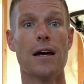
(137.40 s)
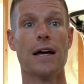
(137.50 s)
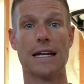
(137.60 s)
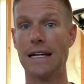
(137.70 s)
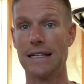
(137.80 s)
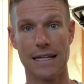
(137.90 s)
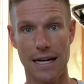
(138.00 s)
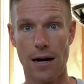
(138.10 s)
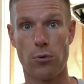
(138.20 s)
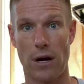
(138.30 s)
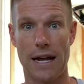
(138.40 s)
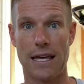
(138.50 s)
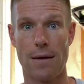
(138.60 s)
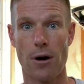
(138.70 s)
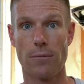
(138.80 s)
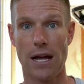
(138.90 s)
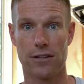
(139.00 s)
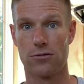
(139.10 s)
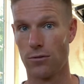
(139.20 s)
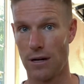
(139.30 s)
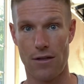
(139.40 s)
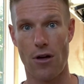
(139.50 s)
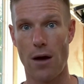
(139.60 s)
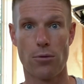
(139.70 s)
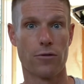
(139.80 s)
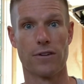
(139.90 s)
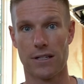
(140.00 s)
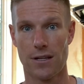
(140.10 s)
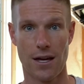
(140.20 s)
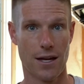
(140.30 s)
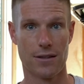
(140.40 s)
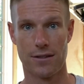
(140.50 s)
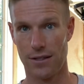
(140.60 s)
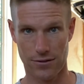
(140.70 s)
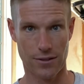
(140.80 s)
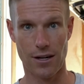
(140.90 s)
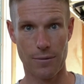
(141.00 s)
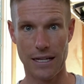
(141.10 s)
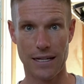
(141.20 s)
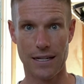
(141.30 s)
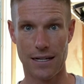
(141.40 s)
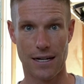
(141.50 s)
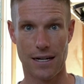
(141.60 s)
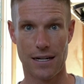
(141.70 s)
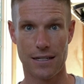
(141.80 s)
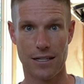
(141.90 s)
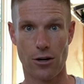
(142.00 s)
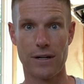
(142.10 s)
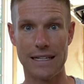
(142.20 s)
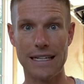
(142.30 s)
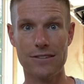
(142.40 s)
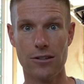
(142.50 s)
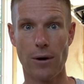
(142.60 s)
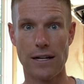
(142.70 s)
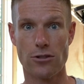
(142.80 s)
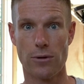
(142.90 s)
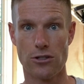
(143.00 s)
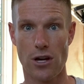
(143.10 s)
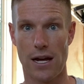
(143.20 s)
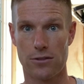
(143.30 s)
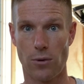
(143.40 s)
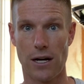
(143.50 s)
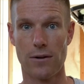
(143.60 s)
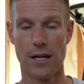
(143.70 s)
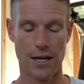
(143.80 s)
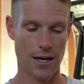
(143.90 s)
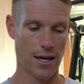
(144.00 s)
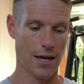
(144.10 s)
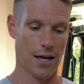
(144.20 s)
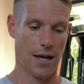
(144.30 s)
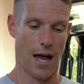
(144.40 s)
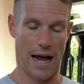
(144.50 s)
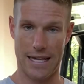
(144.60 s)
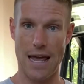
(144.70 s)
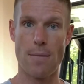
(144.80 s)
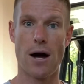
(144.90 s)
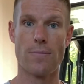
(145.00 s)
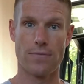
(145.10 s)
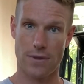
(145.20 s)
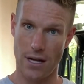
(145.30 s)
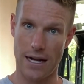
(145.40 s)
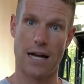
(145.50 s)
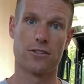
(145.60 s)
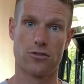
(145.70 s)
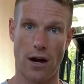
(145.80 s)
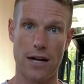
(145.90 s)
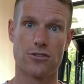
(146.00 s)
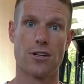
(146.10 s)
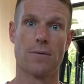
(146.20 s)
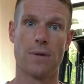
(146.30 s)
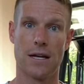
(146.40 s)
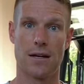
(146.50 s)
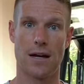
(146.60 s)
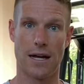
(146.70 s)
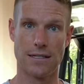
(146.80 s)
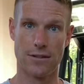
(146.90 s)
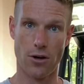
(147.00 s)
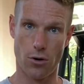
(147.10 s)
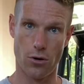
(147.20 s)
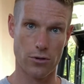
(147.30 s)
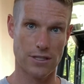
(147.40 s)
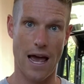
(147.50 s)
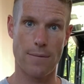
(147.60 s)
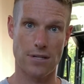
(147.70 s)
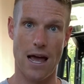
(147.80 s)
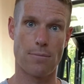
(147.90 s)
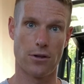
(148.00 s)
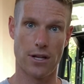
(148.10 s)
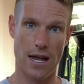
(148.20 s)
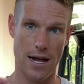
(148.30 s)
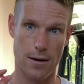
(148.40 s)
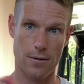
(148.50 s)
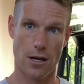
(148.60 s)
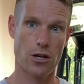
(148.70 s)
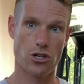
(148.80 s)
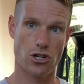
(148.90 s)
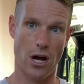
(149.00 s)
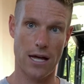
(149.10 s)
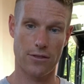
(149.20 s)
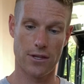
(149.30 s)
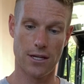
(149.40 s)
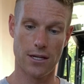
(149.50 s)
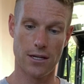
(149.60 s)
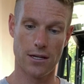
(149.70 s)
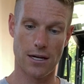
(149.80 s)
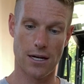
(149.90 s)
He didn't get up when I came up next to him, and I thought, perfect. This is going to be, an easy way to inject. Well, I came up, I kind of scratched him. I did the whole tap on the neck, shot the